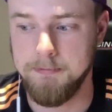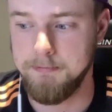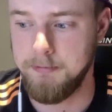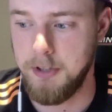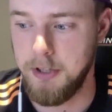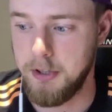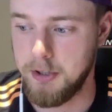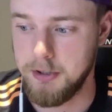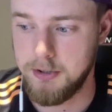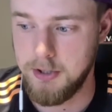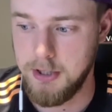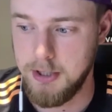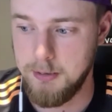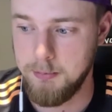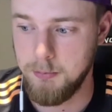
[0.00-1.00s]
Very good
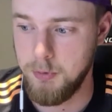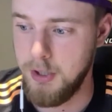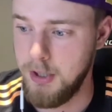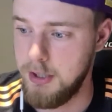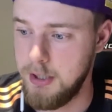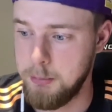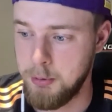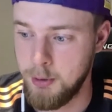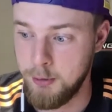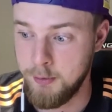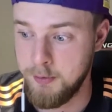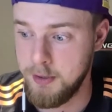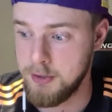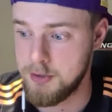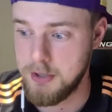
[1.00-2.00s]
team. We had
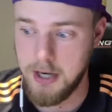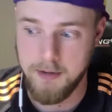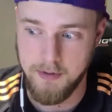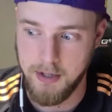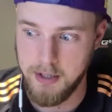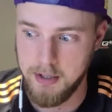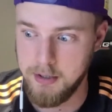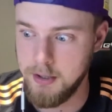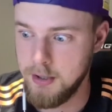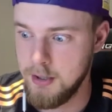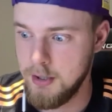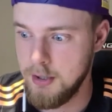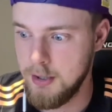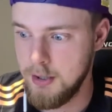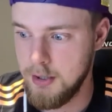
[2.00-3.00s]
Ibrahimovic, Nedved,
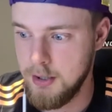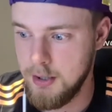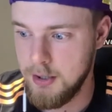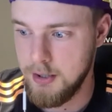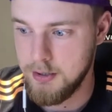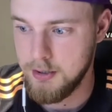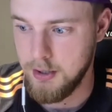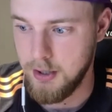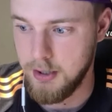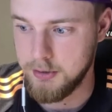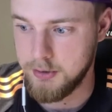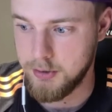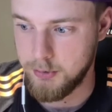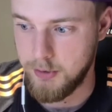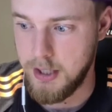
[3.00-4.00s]

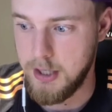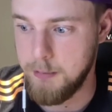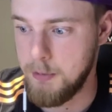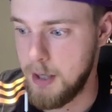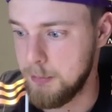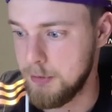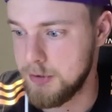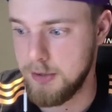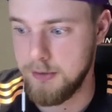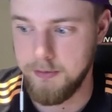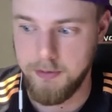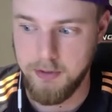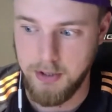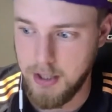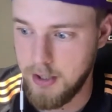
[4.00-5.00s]
Thuram, Emerson,
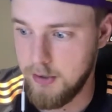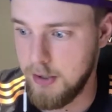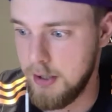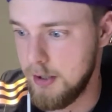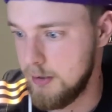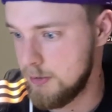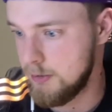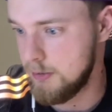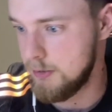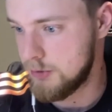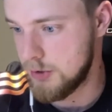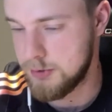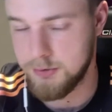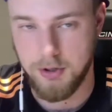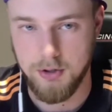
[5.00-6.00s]
Vieira,
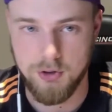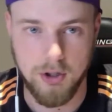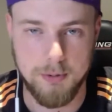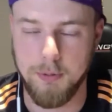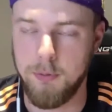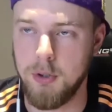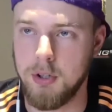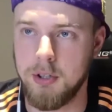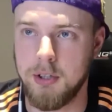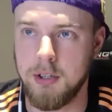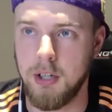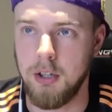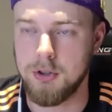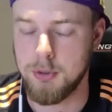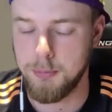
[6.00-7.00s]
just before
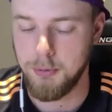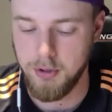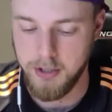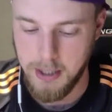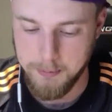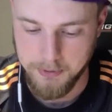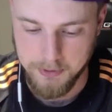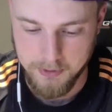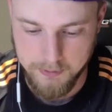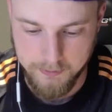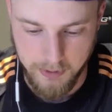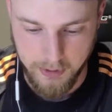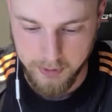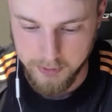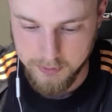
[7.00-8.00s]
Calciopoli happened.
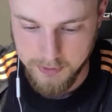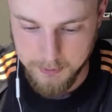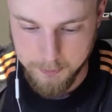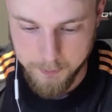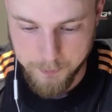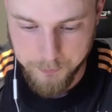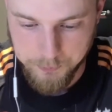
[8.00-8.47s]
Very good team.